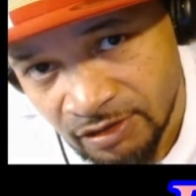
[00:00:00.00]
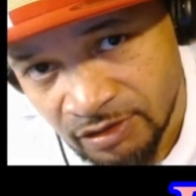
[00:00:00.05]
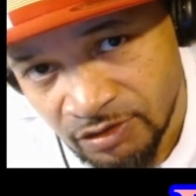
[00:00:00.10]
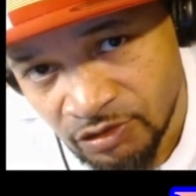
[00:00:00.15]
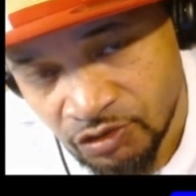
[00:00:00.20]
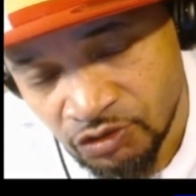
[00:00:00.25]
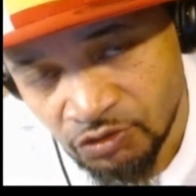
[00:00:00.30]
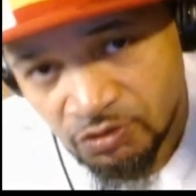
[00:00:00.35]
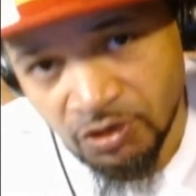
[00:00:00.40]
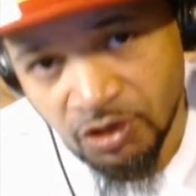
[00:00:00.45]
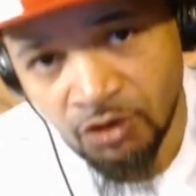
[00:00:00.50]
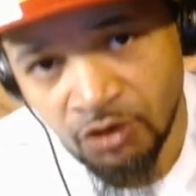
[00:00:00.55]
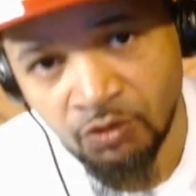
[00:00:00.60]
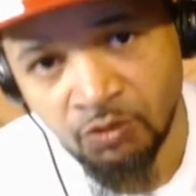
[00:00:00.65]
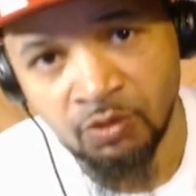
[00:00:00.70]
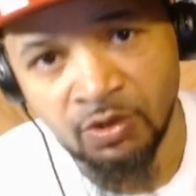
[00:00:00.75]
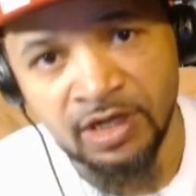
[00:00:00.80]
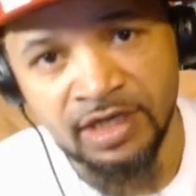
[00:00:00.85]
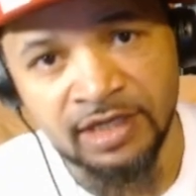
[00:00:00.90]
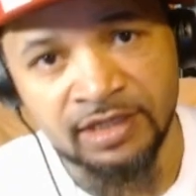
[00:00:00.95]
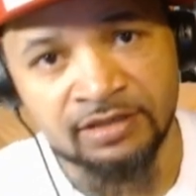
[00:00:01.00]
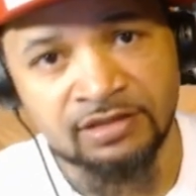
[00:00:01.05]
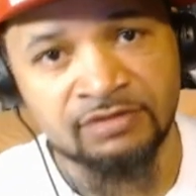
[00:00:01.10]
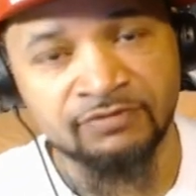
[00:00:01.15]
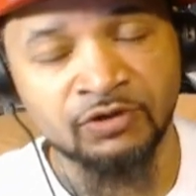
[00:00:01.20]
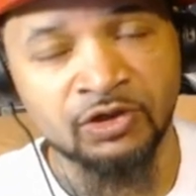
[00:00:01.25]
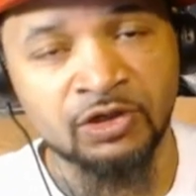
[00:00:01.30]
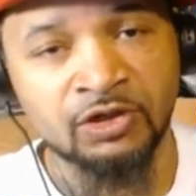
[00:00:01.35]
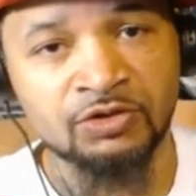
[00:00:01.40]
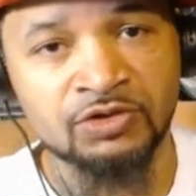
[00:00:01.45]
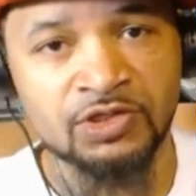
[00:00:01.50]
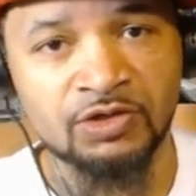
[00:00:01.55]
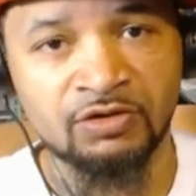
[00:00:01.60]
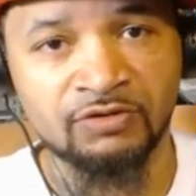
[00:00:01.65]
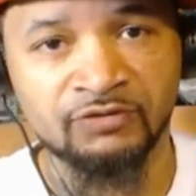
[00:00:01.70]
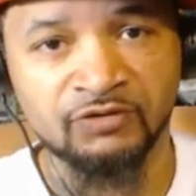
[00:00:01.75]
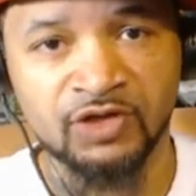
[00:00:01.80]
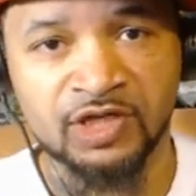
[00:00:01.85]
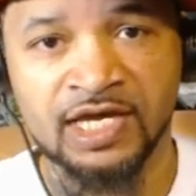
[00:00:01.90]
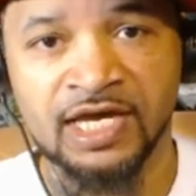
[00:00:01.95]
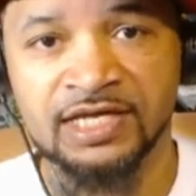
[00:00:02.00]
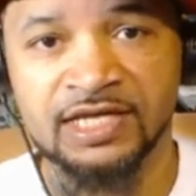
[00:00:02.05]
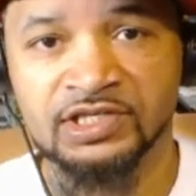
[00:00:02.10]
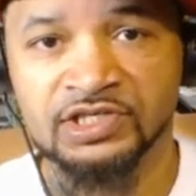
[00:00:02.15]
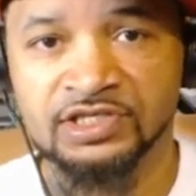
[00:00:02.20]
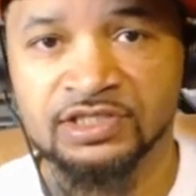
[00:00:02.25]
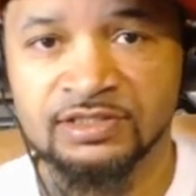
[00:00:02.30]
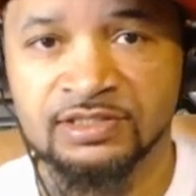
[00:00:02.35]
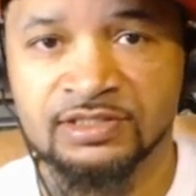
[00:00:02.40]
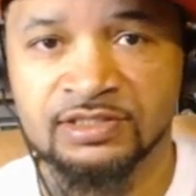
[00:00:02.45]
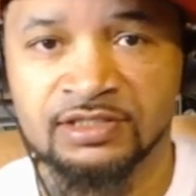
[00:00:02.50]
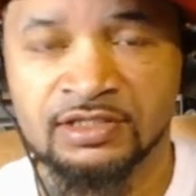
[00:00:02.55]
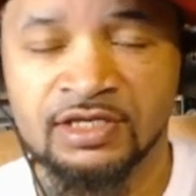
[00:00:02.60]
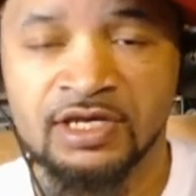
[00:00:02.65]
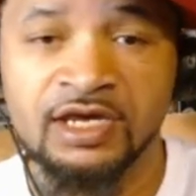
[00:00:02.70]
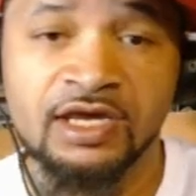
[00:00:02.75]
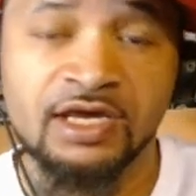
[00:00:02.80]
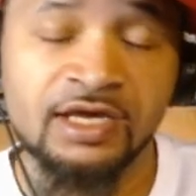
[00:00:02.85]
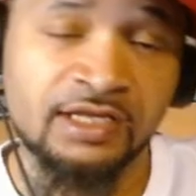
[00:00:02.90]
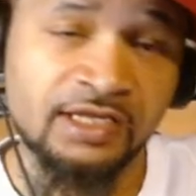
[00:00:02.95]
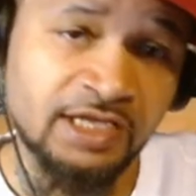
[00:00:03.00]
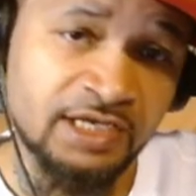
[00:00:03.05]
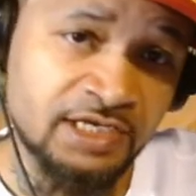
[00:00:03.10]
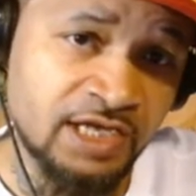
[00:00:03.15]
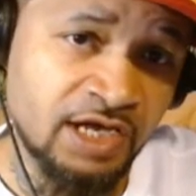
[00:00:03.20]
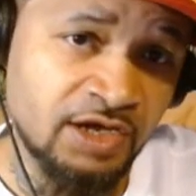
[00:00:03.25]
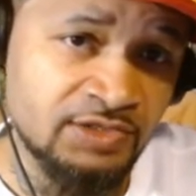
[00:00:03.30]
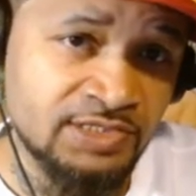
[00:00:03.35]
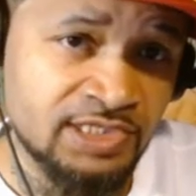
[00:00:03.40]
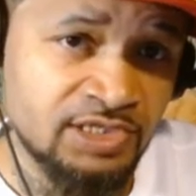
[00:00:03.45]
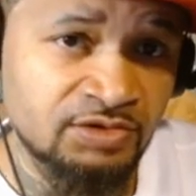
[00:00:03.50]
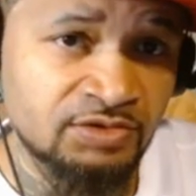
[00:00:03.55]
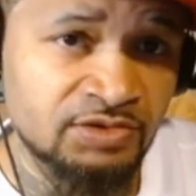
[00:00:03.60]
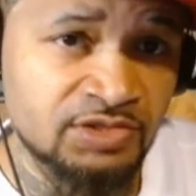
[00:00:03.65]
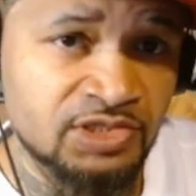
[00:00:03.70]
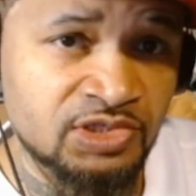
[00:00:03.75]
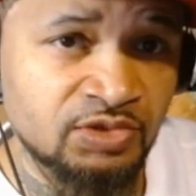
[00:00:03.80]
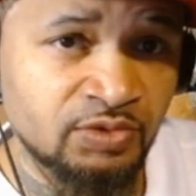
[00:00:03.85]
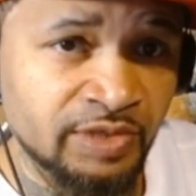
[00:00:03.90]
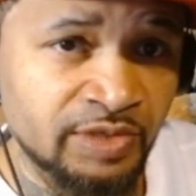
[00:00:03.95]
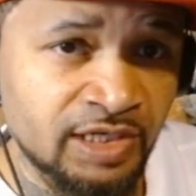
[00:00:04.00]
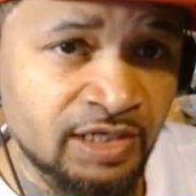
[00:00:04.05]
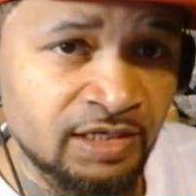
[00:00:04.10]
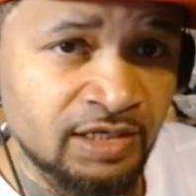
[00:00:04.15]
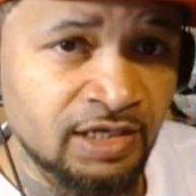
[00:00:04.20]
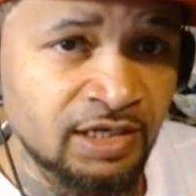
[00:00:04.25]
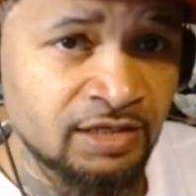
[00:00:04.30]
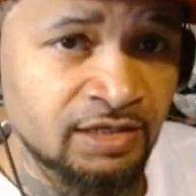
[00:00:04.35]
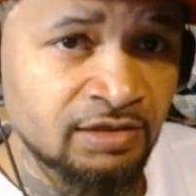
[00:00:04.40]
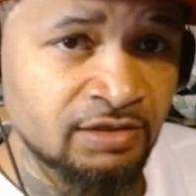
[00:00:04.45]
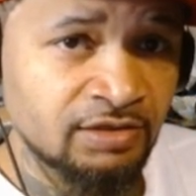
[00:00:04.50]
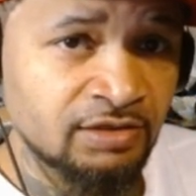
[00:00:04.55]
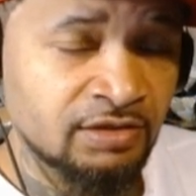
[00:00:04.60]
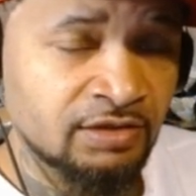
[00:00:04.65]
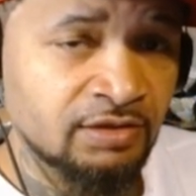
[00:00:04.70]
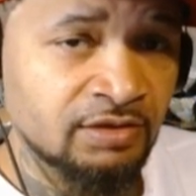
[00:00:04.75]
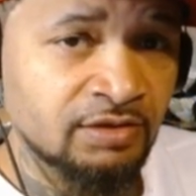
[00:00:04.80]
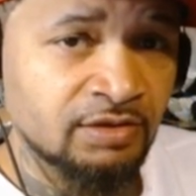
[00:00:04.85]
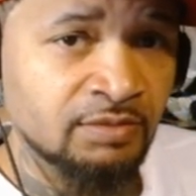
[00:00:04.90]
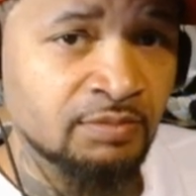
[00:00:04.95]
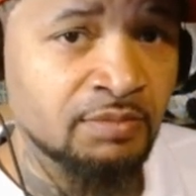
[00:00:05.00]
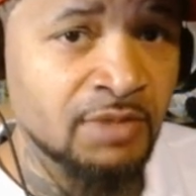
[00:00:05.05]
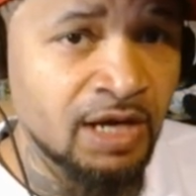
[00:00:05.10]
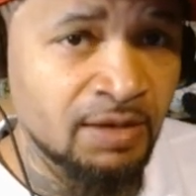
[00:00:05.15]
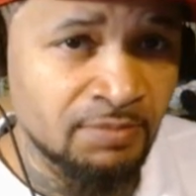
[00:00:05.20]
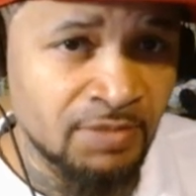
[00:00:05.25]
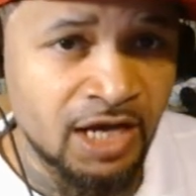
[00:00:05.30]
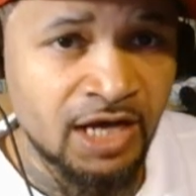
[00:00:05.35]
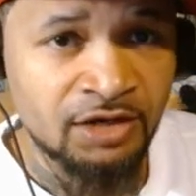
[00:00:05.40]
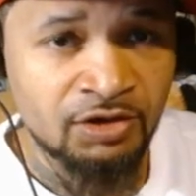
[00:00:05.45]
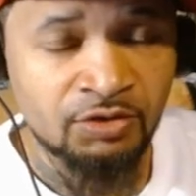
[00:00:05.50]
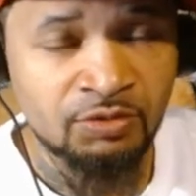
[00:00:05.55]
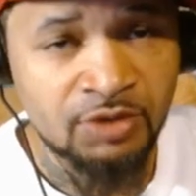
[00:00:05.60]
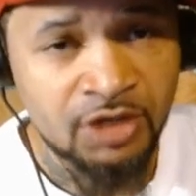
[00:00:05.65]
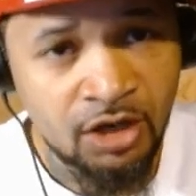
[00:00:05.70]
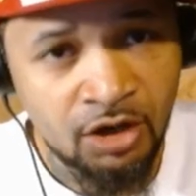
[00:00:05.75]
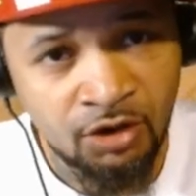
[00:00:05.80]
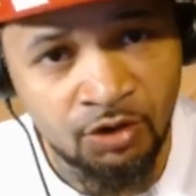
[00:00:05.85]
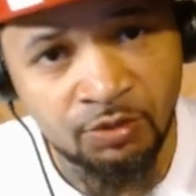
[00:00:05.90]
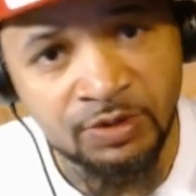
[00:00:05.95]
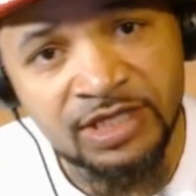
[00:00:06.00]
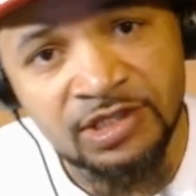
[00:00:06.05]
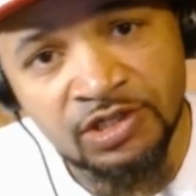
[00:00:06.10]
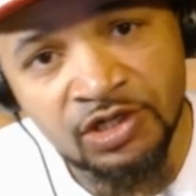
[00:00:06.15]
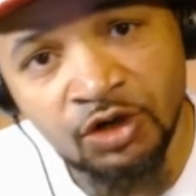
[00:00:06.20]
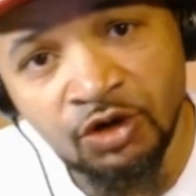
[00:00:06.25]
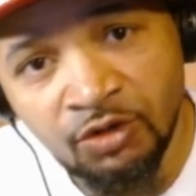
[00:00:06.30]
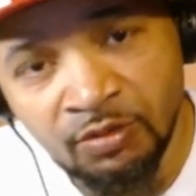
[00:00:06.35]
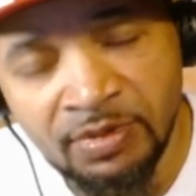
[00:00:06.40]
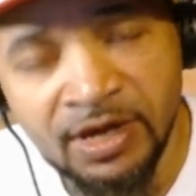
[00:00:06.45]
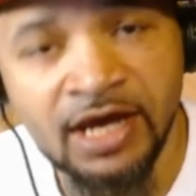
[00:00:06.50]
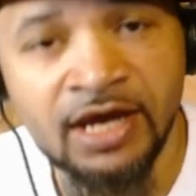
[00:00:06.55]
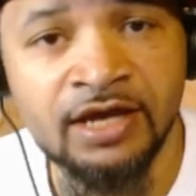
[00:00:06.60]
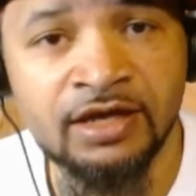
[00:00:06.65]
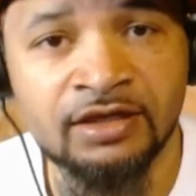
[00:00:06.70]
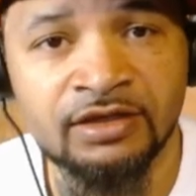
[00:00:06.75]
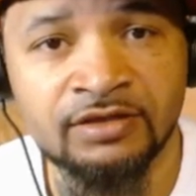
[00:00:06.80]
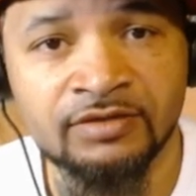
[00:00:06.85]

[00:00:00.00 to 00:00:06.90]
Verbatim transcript: you know what for those notifications. And like y'all see on the screen there, my motto, what I always go by